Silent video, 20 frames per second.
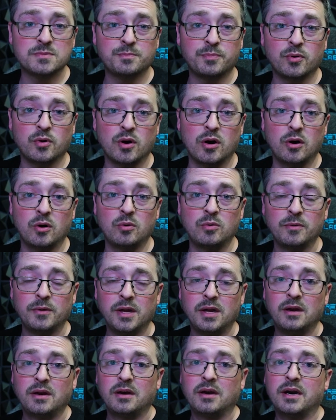Pro,
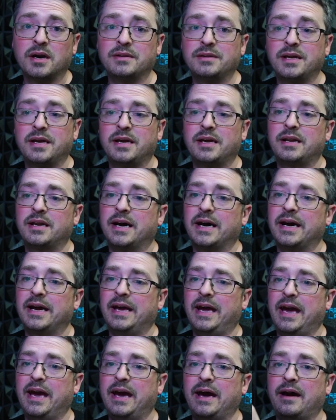and then I
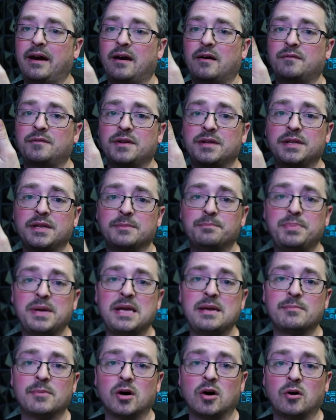have the
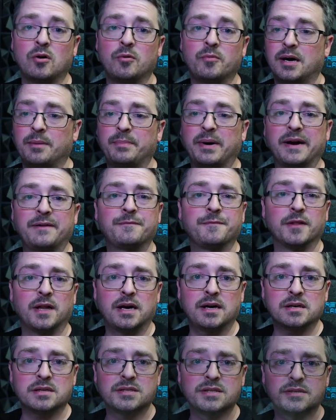BMO by
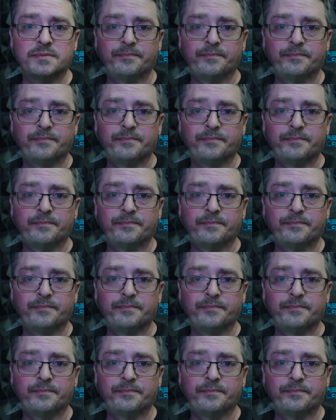Flux.